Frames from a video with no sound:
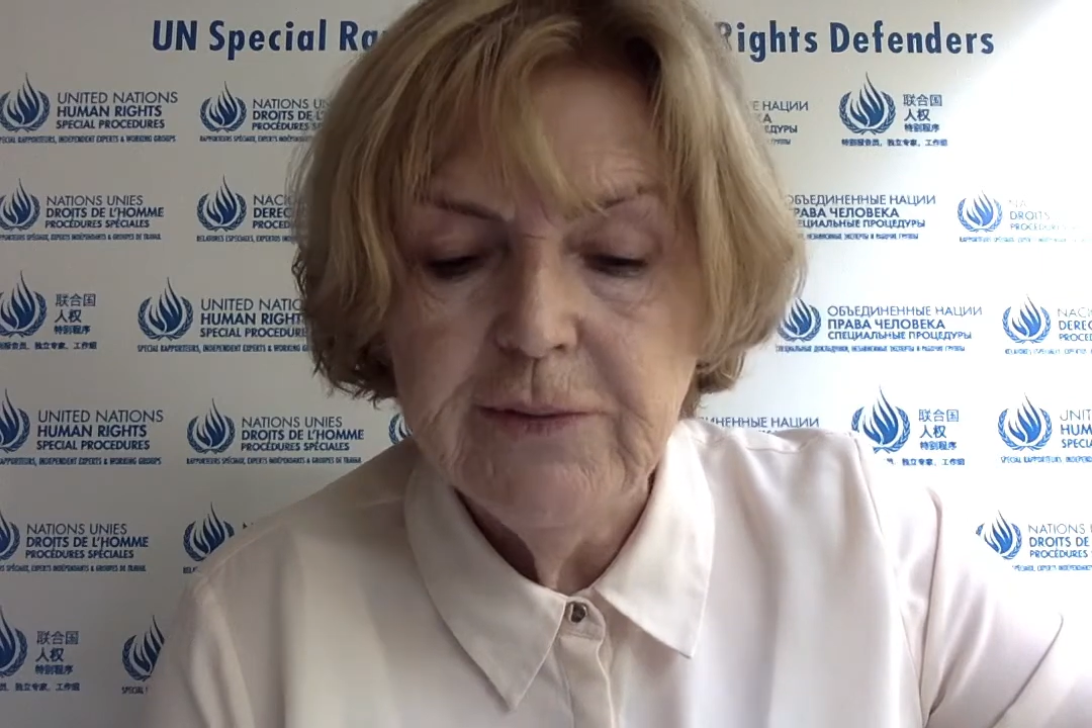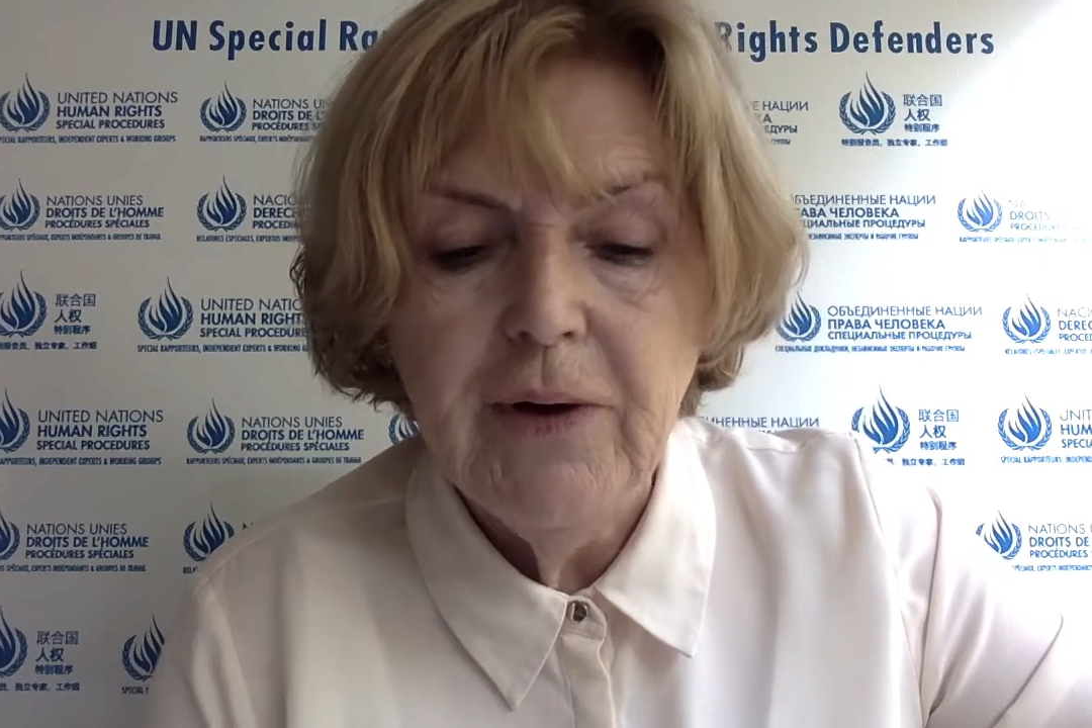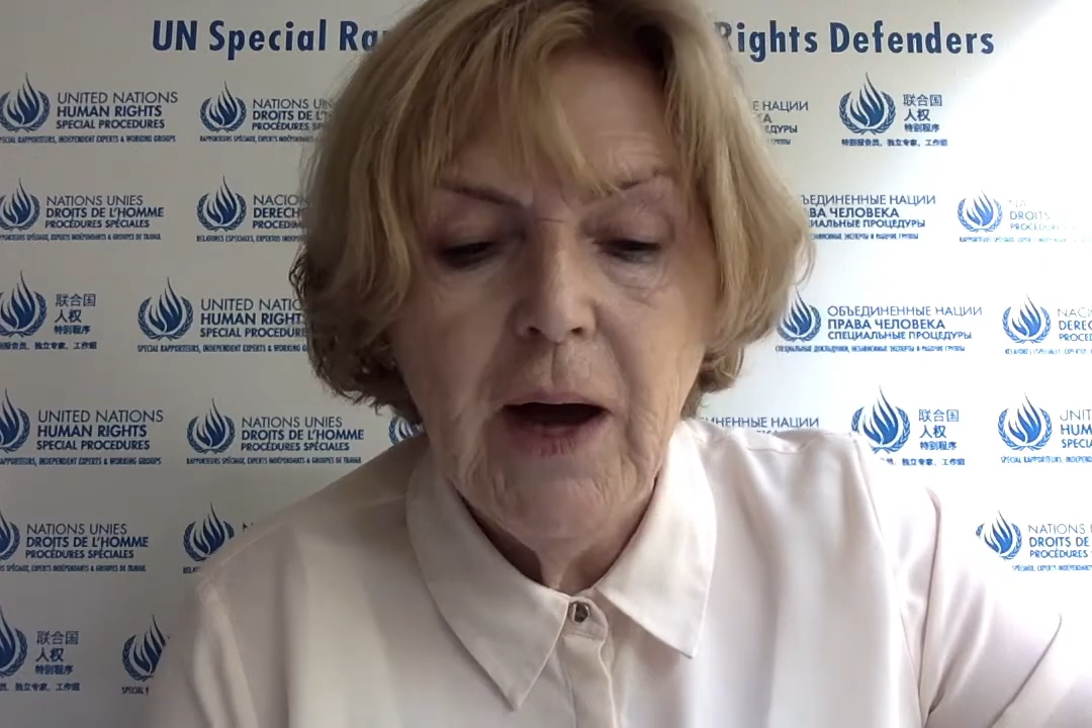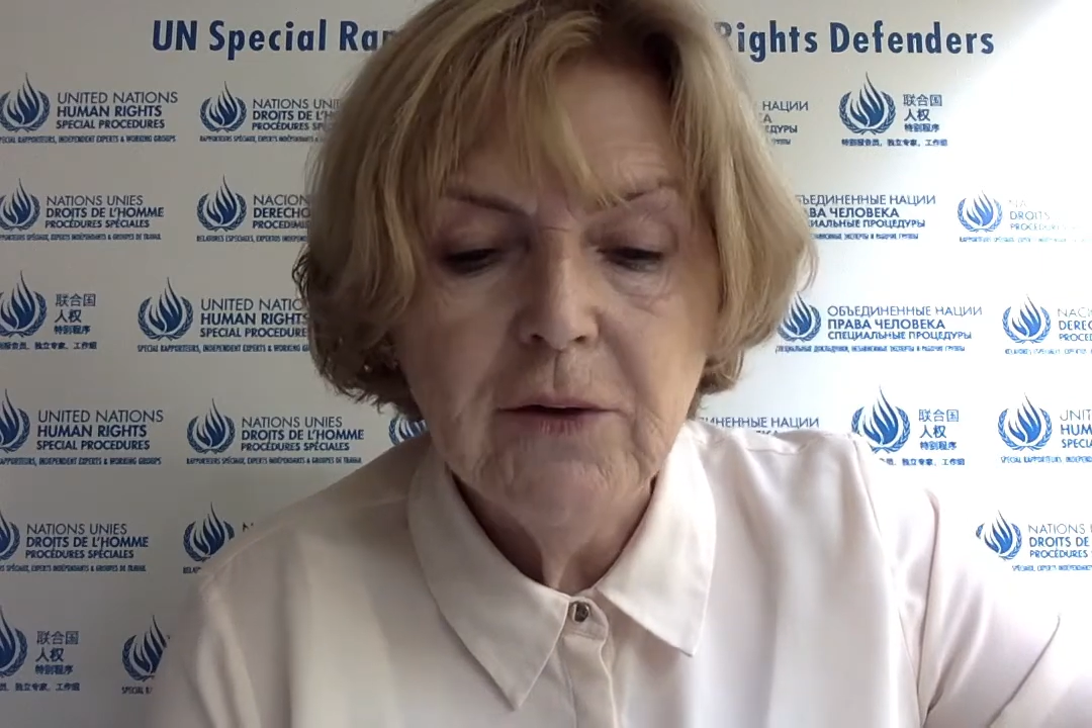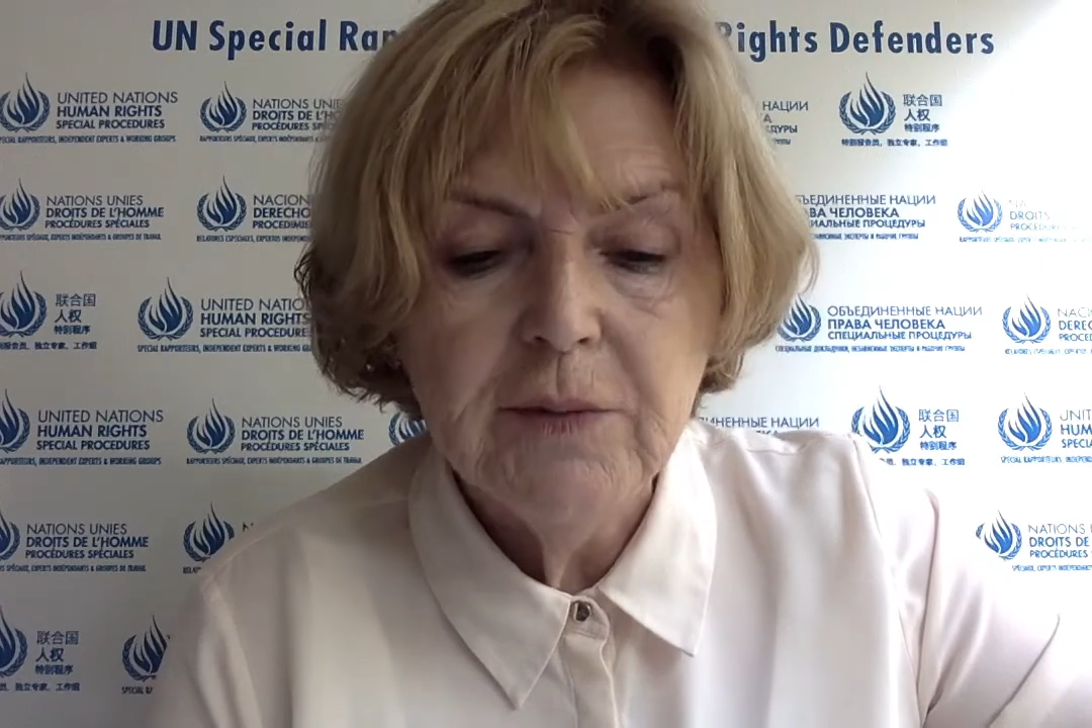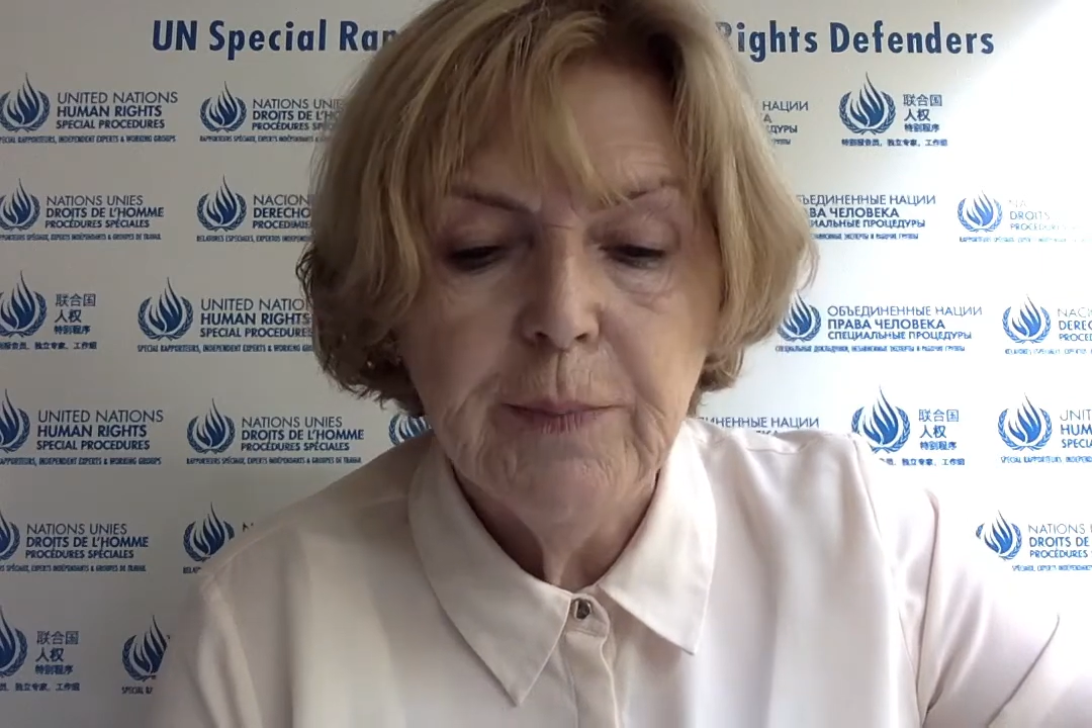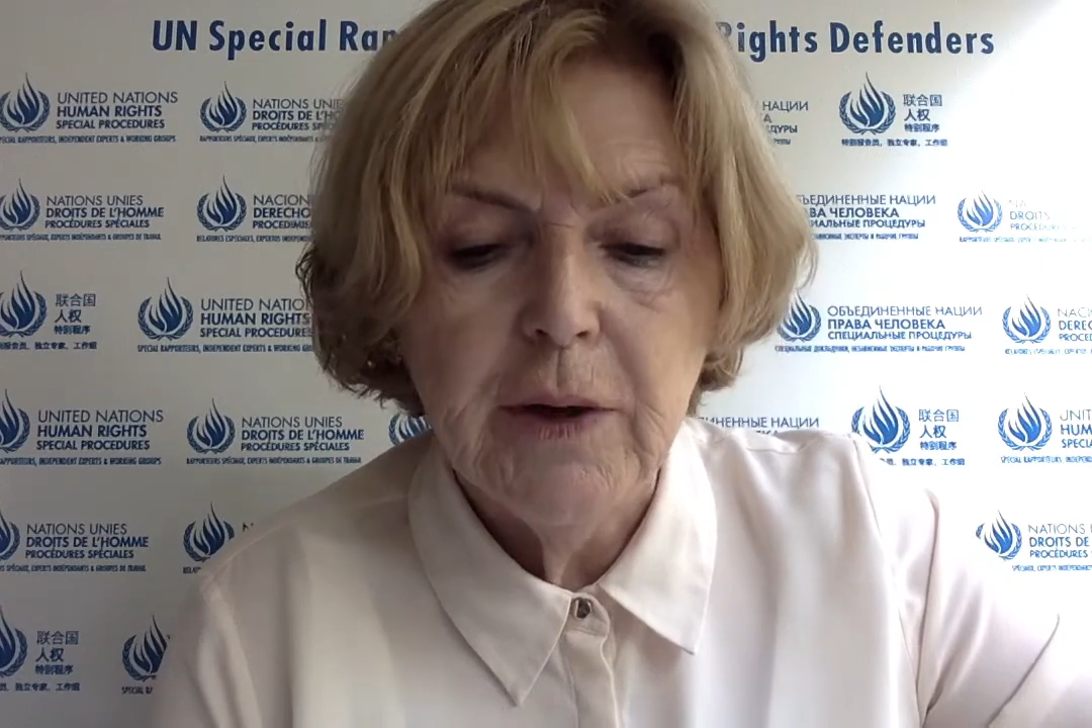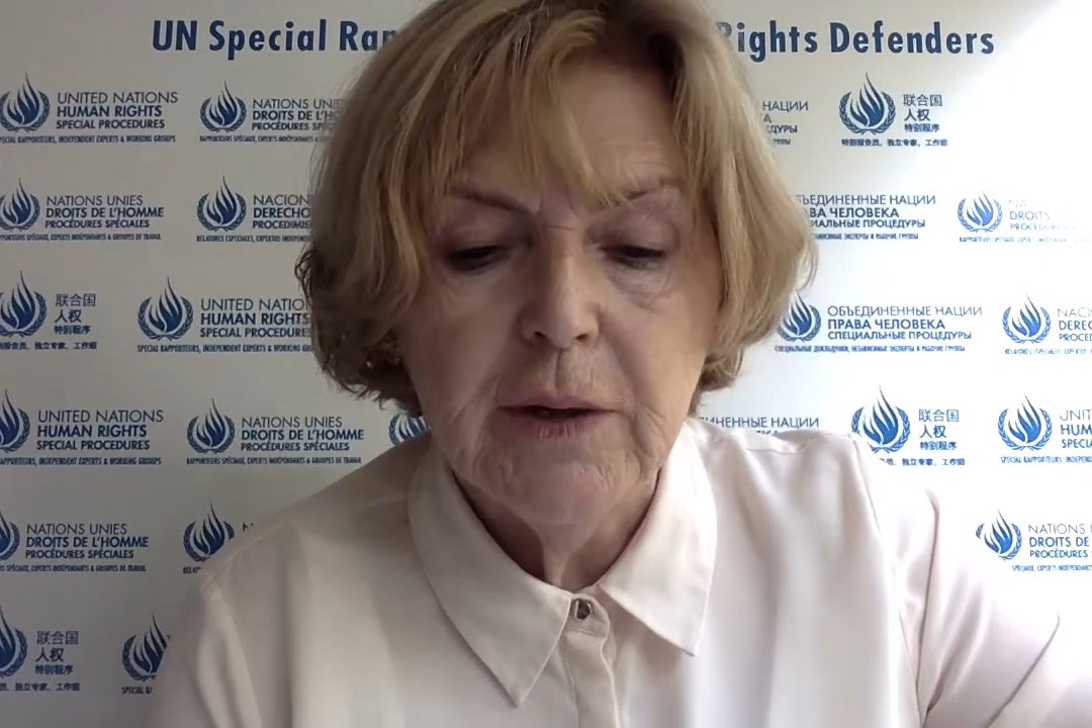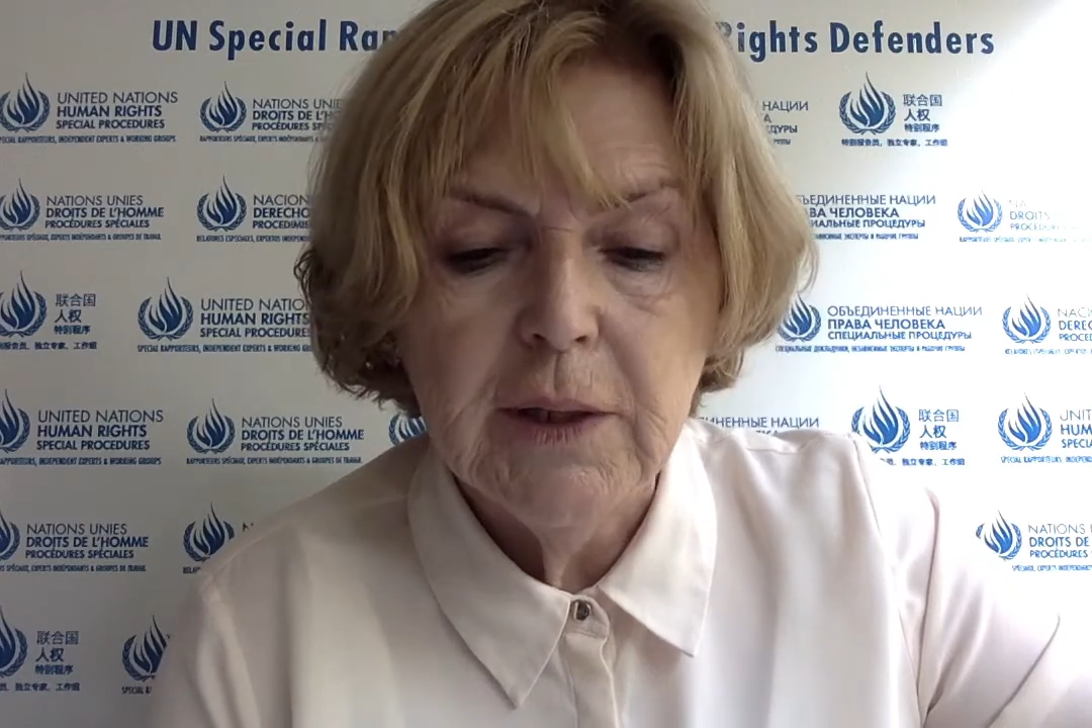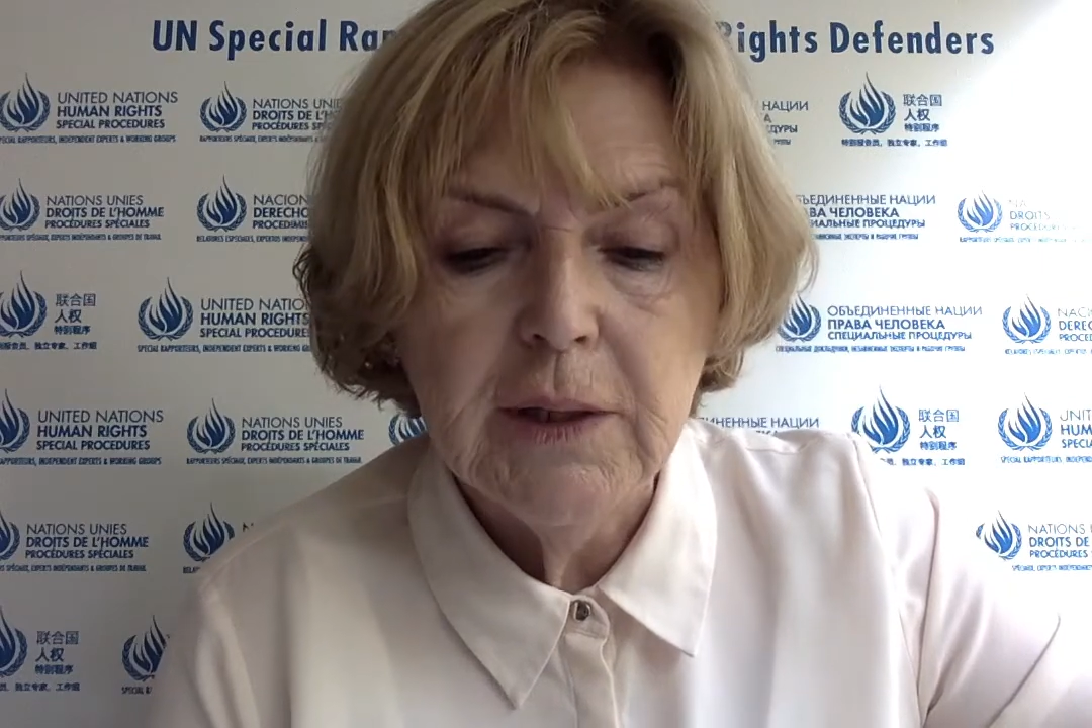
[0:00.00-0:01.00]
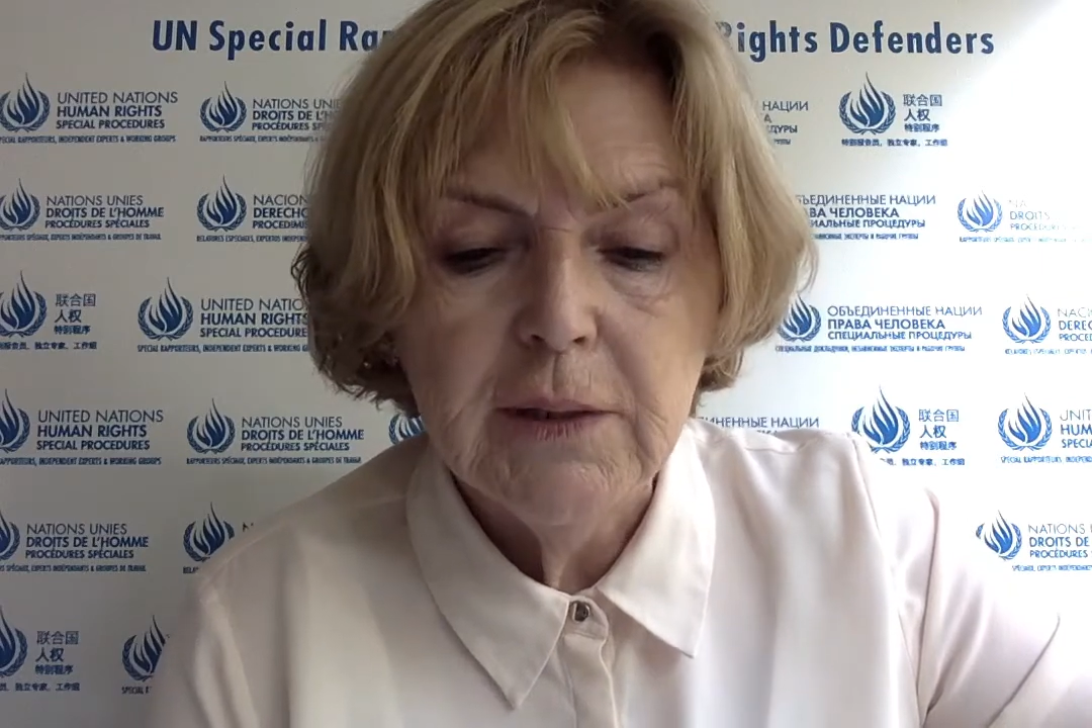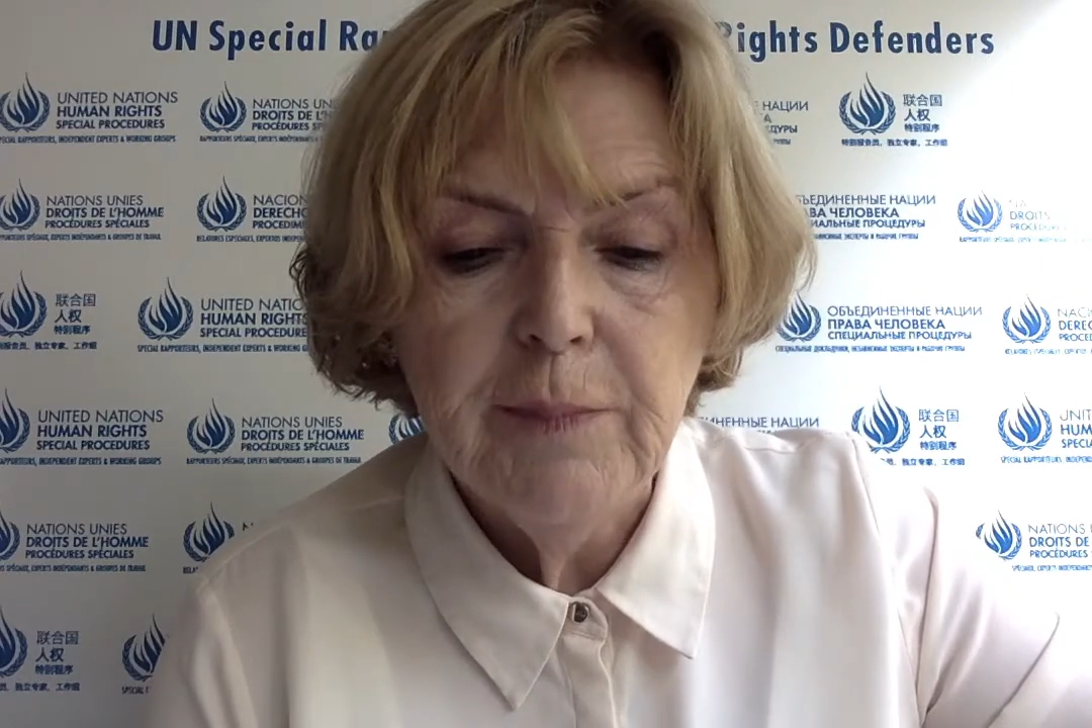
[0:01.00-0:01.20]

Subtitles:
house burnings